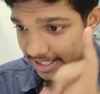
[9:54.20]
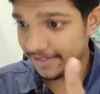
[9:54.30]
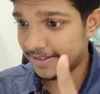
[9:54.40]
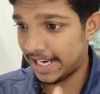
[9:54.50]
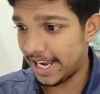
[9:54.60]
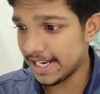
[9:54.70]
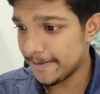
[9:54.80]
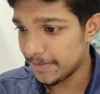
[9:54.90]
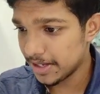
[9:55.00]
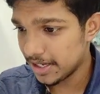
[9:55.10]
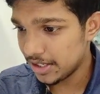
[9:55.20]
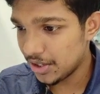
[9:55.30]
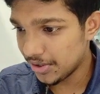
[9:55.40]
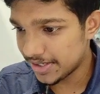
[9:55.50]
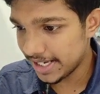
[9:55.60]
div tag,
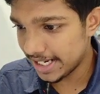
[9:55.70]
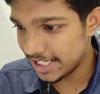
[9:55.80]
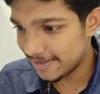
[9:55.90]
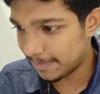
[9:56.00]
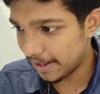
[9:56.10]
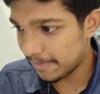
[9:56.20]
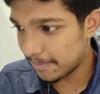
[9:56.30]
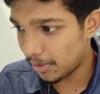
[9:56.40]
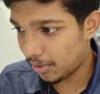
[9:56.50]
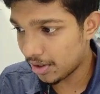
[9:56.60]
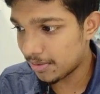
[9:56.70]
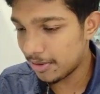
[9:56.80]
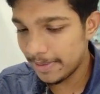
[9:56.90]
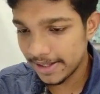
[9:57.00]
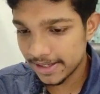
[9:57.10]
you could see a display block
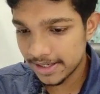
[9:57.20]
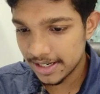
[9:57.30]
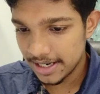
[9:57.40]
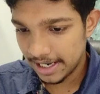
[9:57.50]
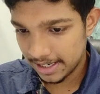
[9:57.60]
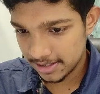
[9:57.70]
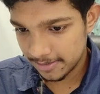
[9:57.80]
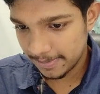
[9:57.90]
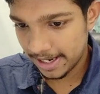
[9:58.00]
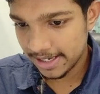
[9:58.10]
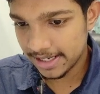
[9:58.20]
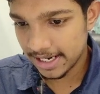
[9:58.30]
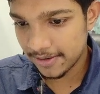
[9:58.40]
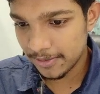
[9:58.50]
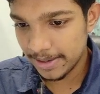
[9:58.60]
would be there, and span
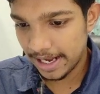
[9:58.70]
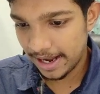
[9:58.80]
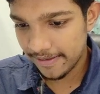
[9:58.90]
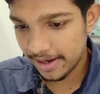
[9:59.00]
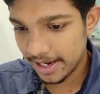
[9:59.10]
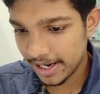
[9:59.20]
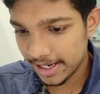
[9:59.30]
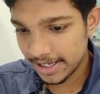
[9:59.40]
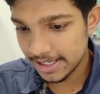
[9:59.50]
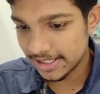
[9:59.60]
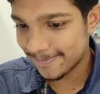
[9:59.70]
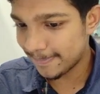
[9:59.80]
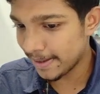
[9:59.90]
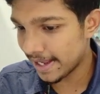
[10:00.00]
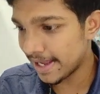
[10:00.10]
tag would be having a
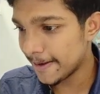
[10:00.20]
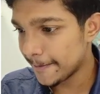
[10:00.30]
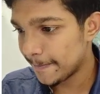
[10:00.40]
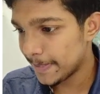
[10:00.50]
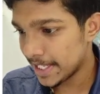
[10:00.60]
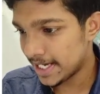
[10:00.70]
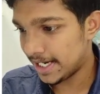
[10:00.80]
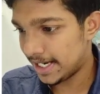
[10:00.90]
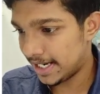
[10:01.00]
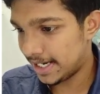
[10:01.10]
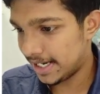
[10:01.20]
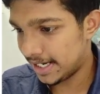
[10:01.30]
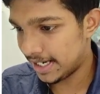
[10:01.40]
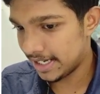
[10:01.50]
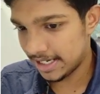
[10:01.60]
display
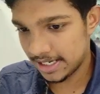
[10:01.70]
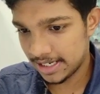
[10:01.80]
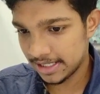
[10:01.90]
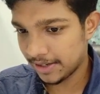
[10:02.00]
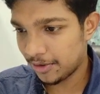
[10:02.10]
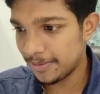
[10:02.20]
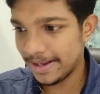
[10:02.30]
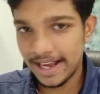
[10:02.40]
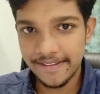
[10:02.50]
they won't be